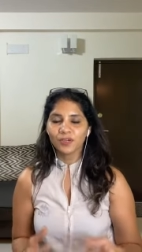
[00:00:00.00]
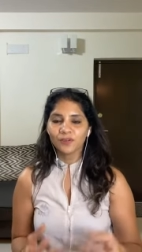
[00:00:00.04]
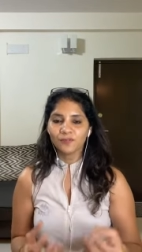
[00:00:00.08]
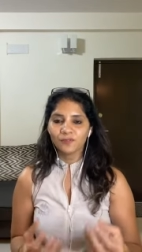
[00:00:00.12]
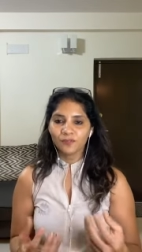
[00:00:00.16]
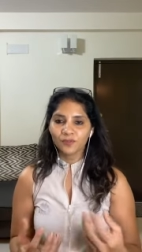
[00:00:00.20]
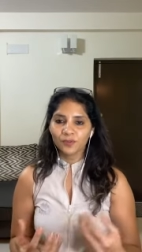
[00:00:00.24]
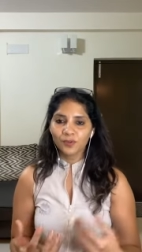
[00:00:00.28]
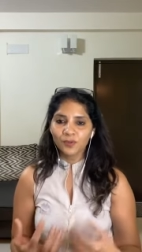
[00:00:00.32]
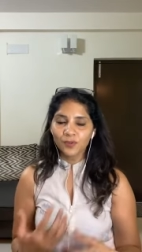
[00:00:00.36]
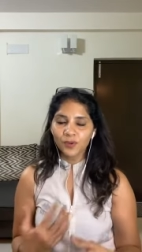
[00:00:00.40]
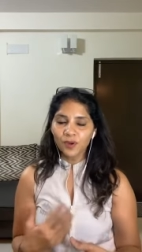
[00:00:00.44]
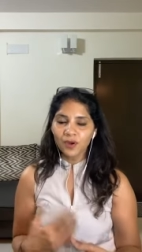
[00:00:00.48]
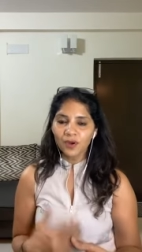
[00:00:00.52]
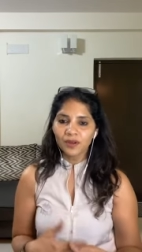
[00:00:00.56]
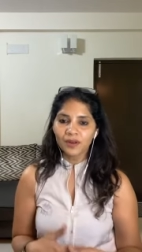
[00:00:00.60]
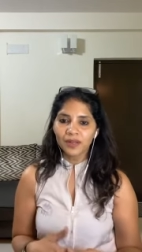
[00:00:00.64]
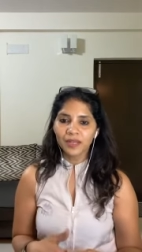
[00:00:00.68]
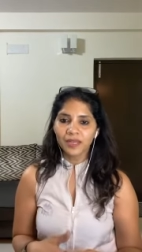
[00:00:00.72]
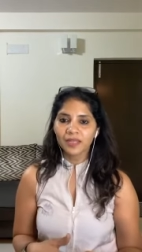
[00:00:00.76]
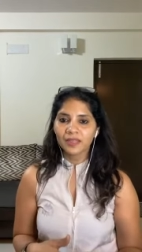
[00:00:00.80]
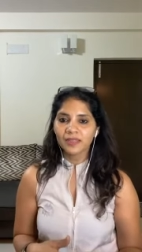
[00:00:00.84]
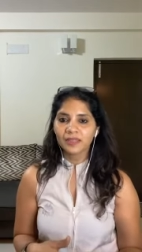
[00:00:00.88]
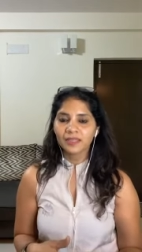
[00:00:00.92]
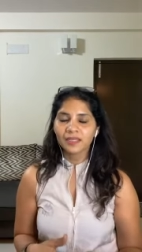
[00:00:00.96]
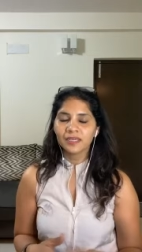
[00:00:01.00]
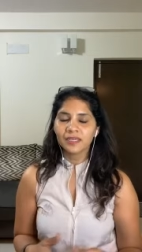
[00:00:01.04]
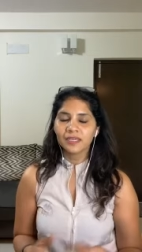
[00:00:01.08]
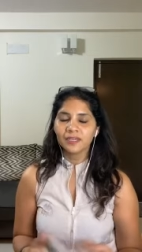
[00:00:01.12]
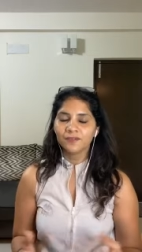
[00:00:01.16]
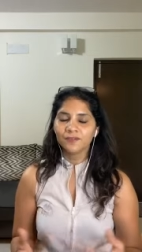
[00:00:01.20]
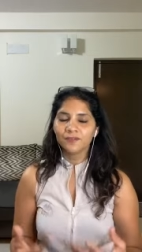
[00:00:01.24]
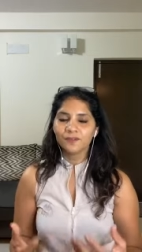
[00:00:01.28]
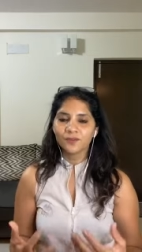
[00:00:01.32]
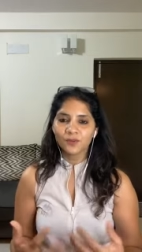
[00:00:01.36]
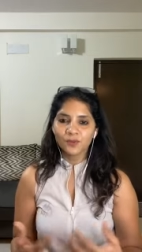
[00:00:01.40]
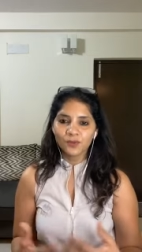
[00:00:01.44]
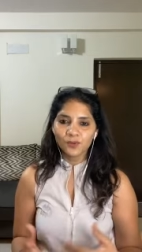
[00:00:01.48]
if you are healthy
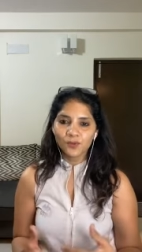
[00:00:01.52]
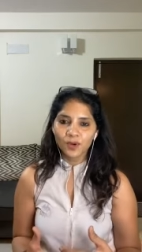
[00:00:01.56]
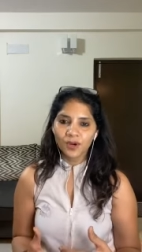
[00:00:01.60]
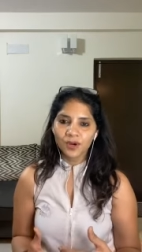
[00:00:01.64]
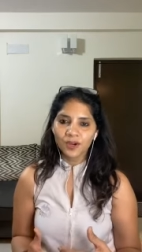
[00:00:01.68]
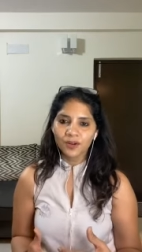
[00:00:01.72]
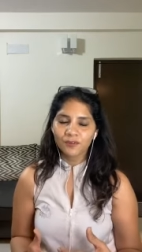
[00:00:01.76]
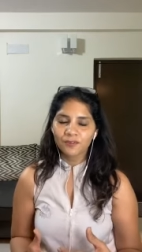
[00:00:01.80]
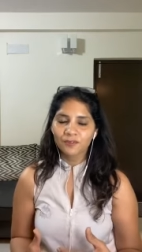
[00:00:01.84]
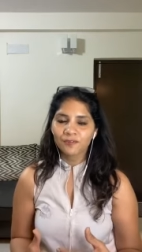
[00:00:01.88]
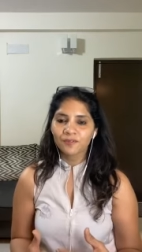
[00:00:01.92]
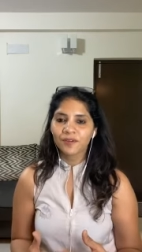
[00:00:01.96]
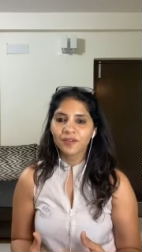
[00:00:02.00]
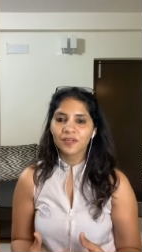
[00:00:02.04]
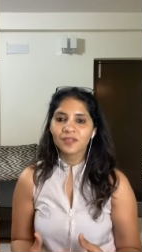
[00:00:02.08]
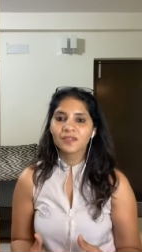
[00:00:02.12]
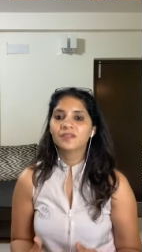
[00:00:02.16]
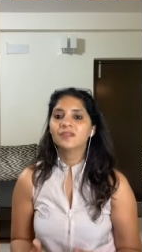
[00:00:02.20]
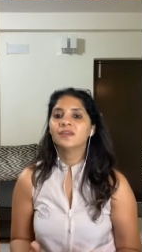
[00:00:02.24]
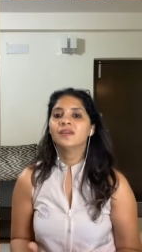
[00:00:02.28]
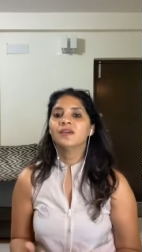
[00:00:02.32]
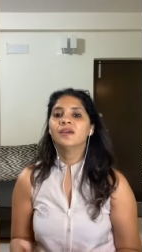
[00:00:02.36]
if you are fit